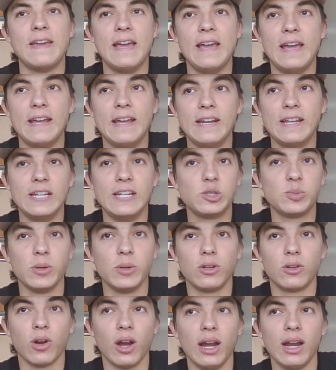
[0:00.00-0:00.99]
And it's
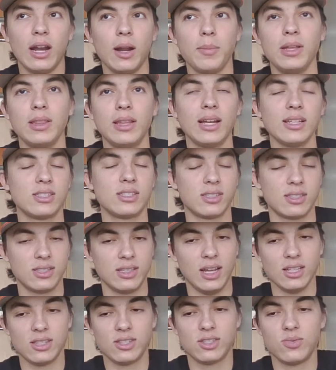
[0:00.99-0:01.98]
been great. I mean,
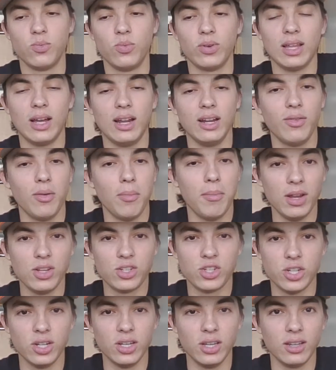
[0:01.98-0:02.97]
that's without even
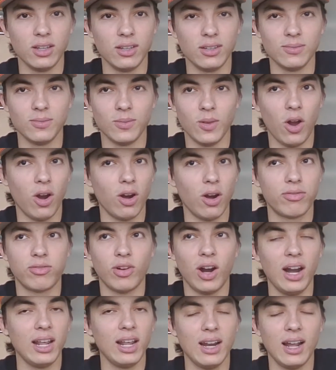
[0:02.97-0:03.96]
mentioning our
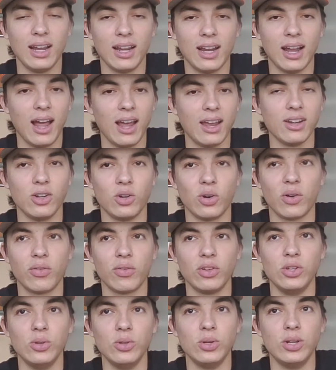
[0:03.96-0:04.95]
Friday night guy in
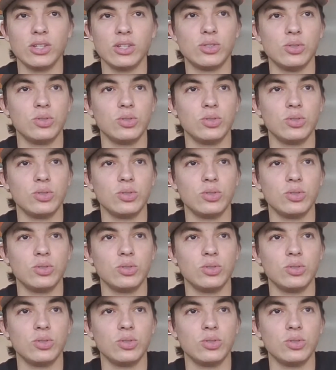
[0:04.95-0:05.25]
Griffin Hughes,